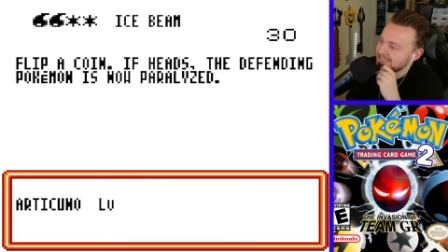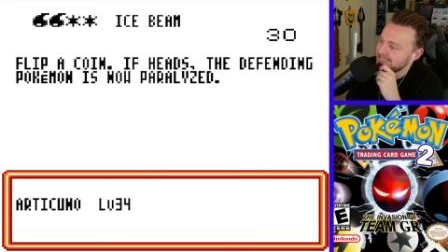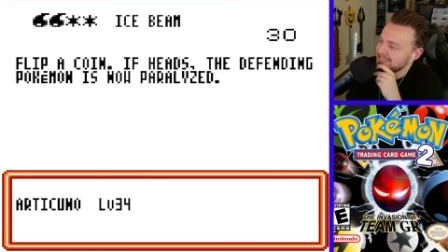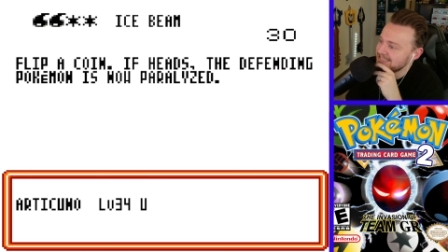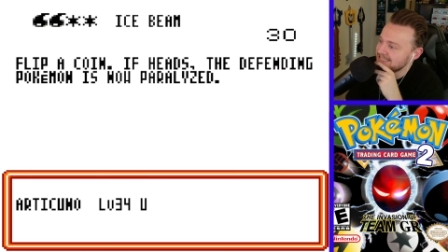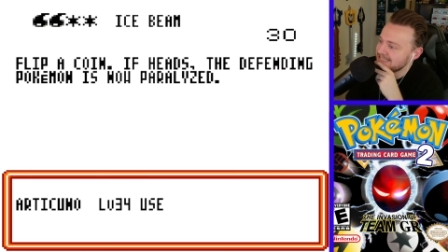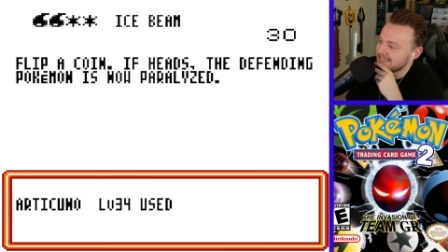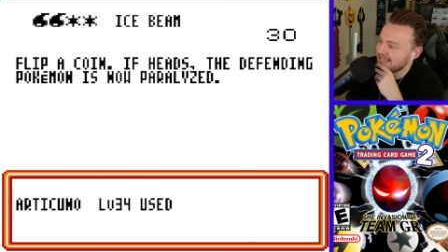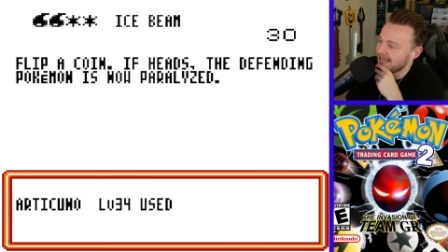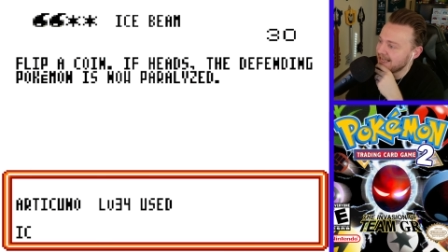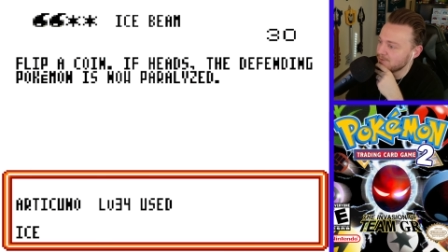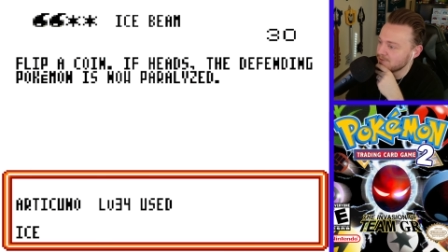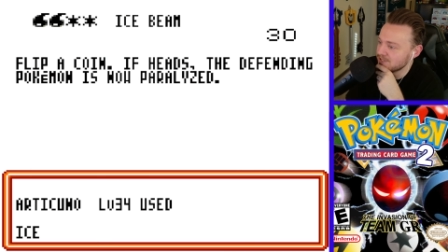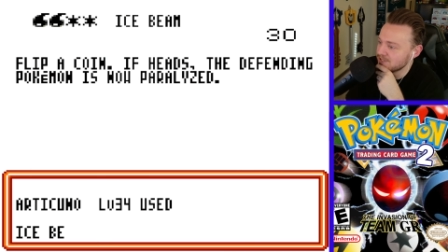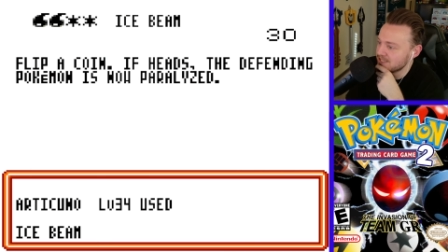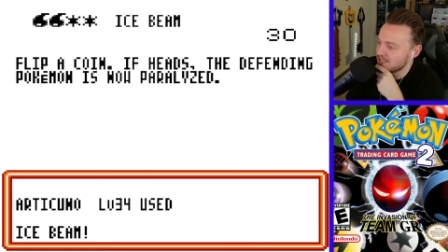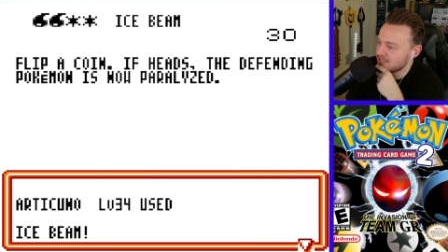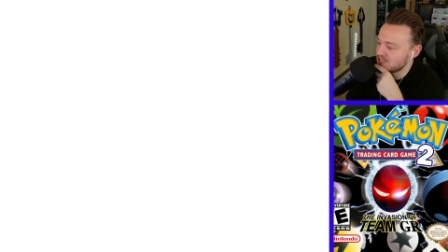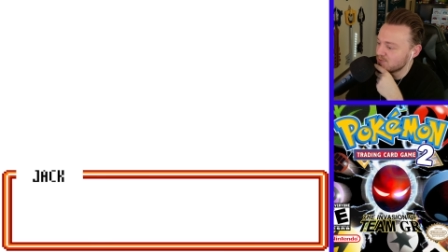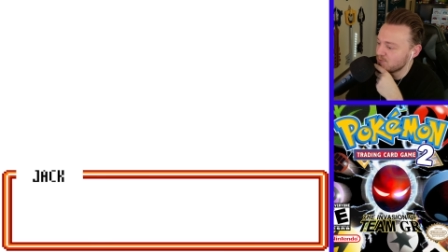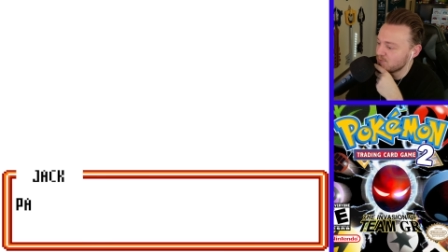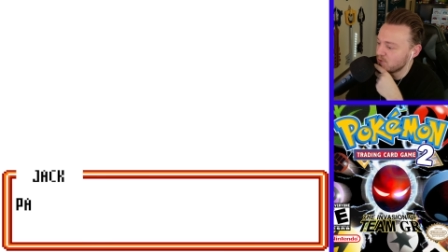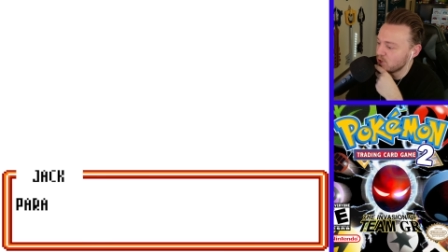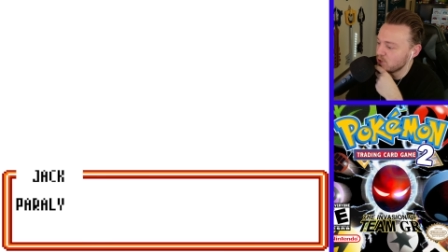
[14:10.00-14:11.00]
That was the
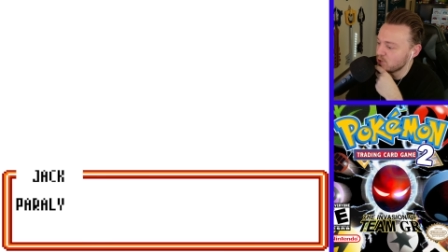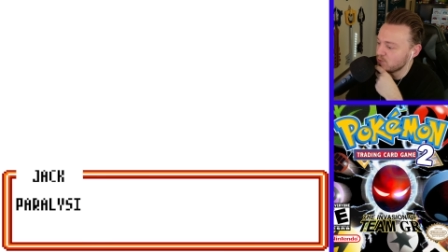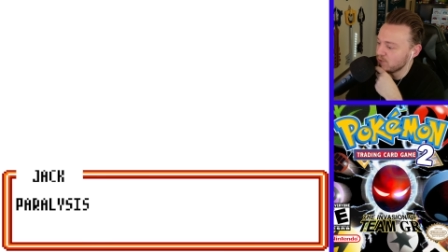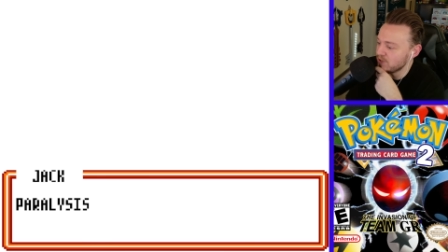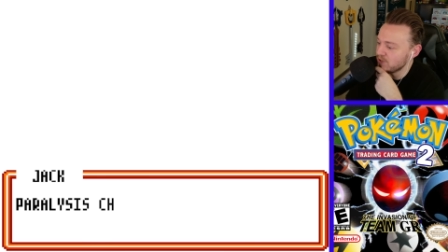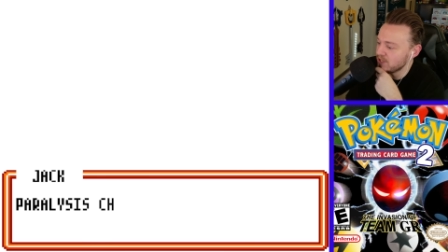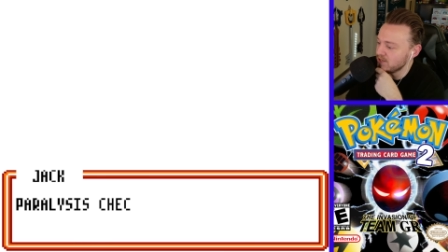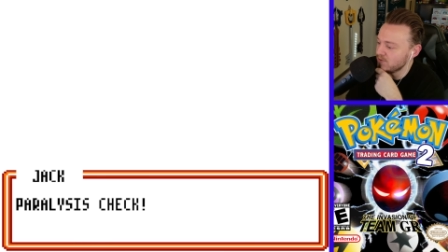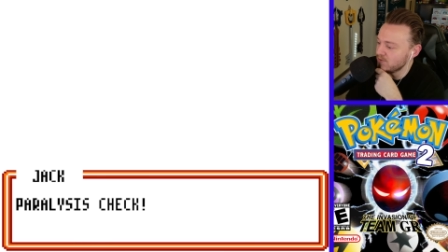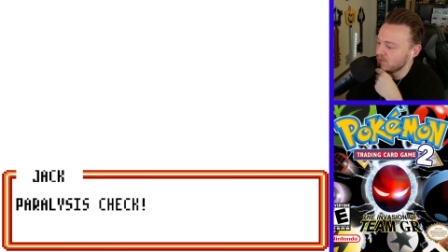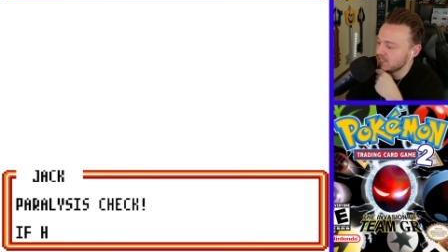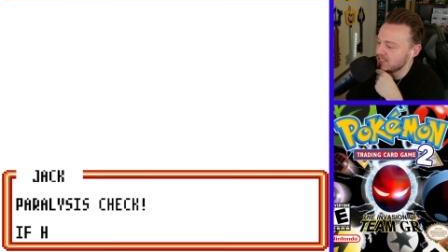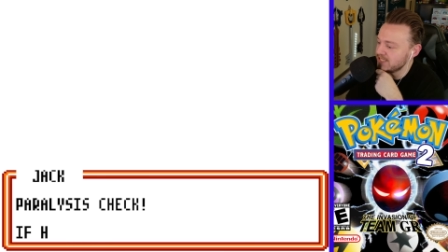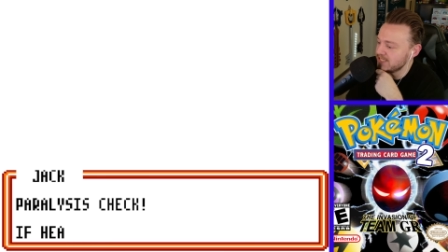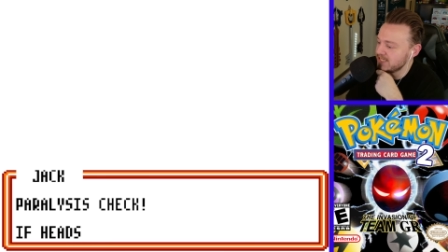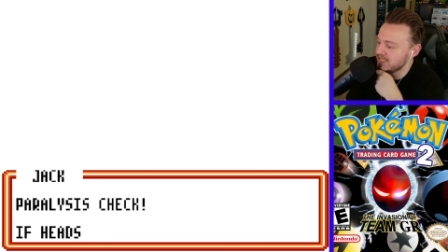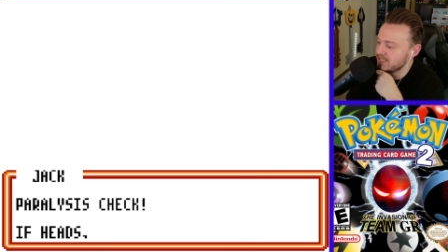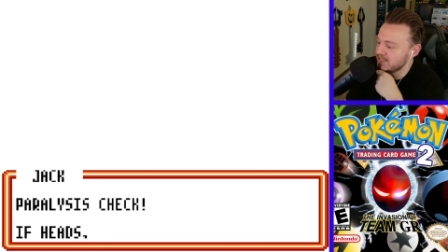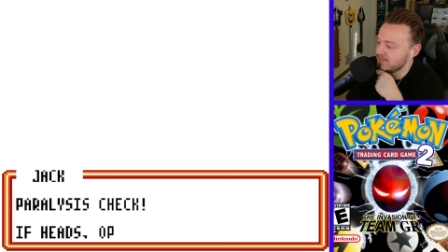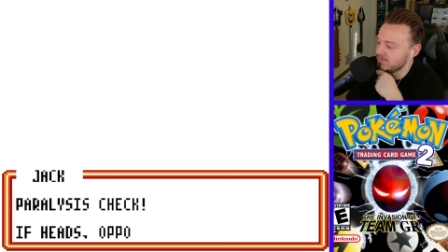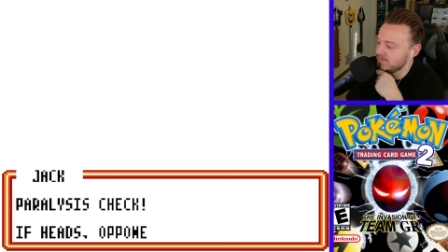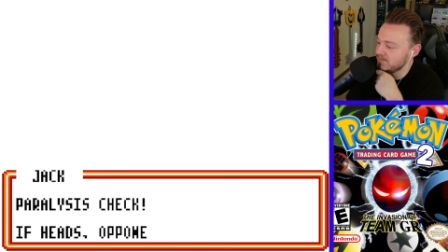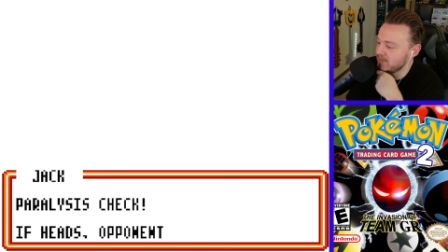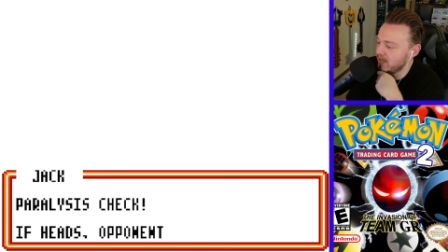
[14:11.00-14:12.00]
smarter play, wasn't
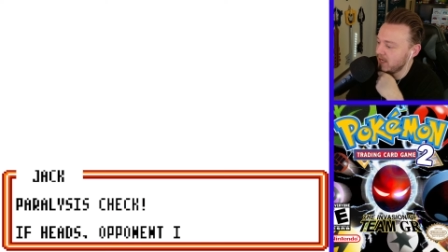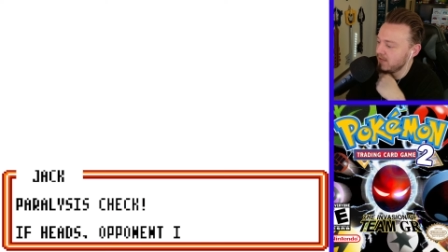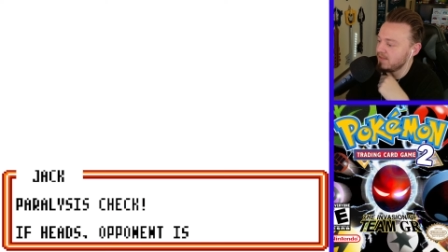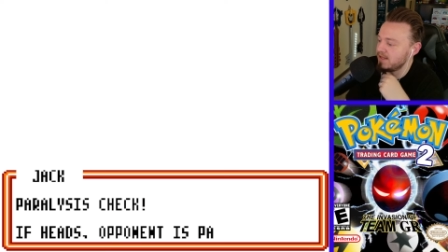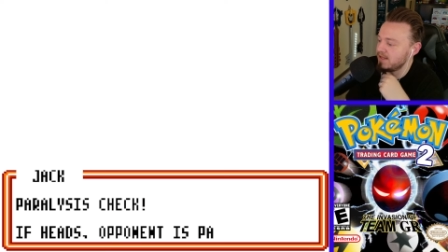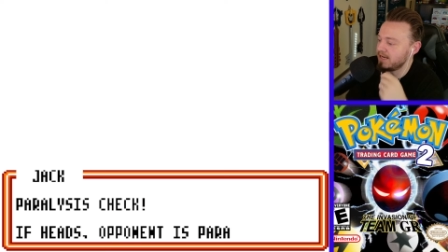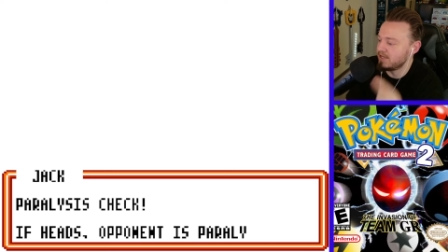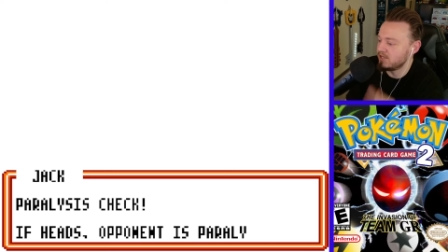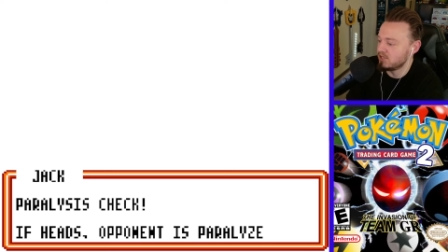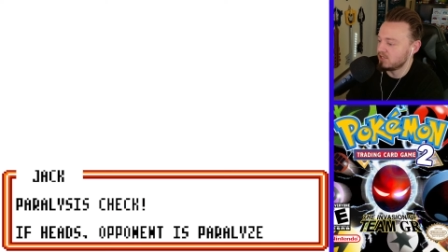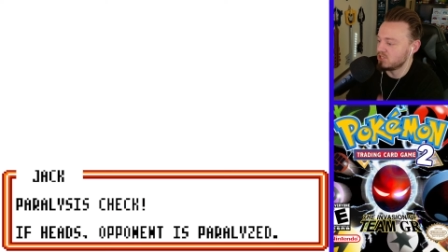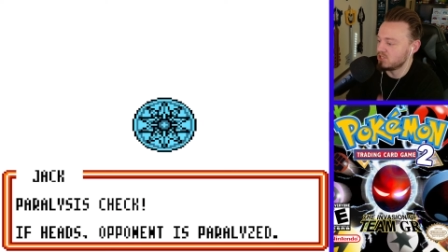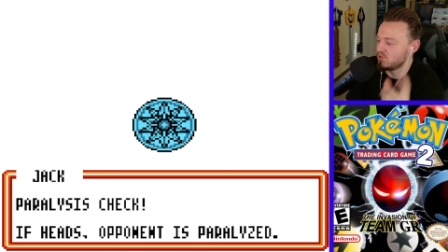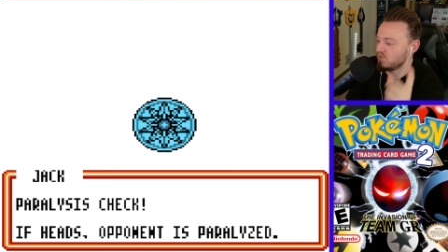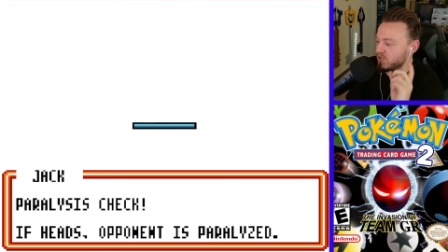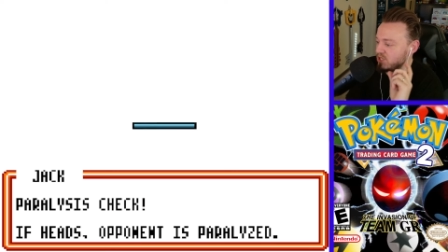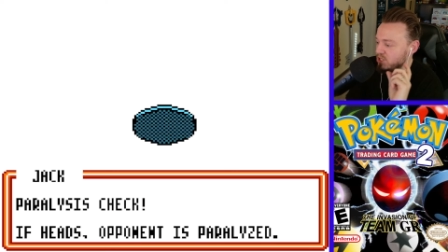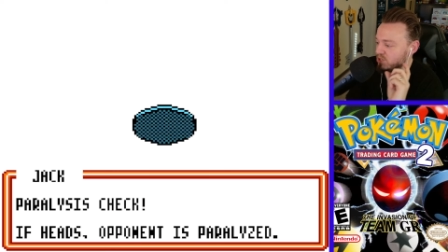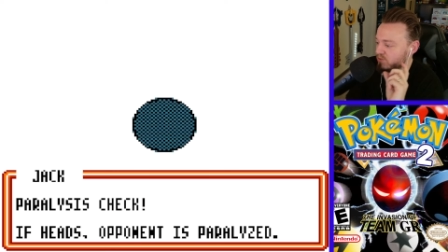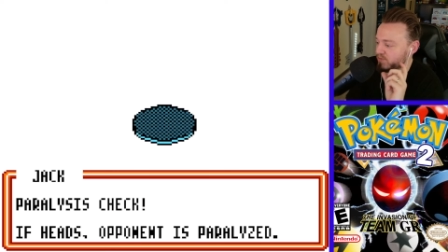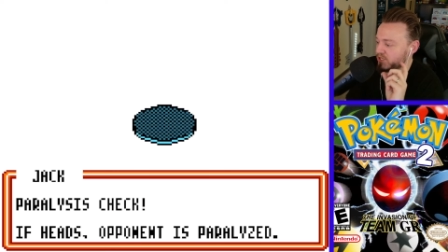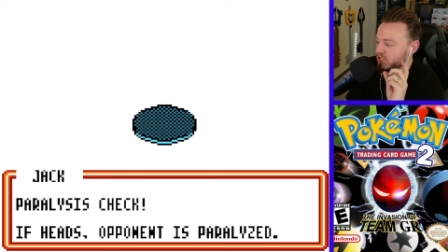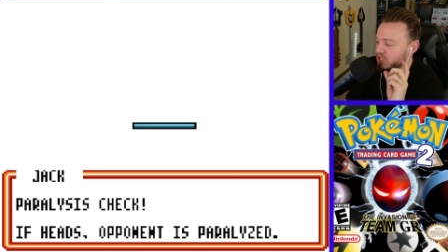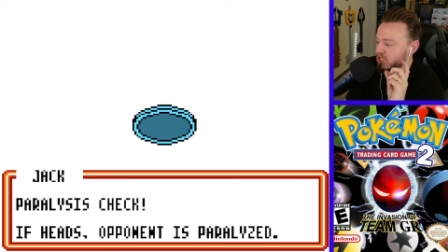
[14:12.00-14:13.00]
it? And then I could have
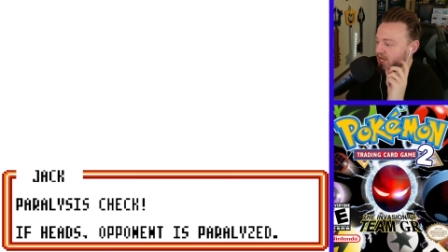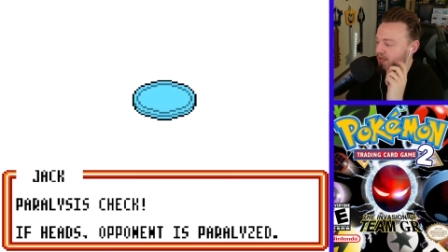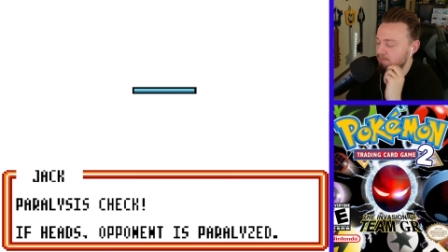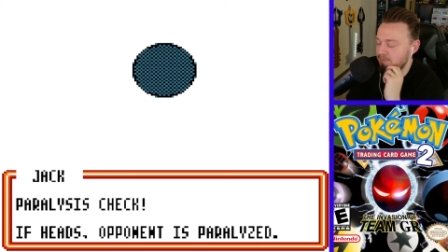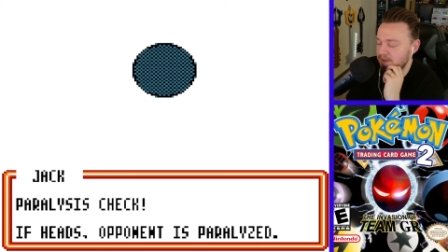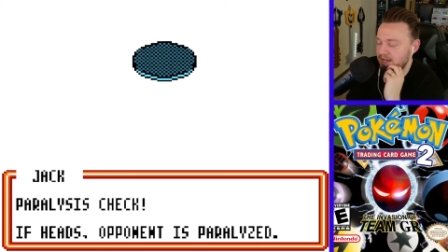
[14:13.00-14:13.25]
switched Machamp.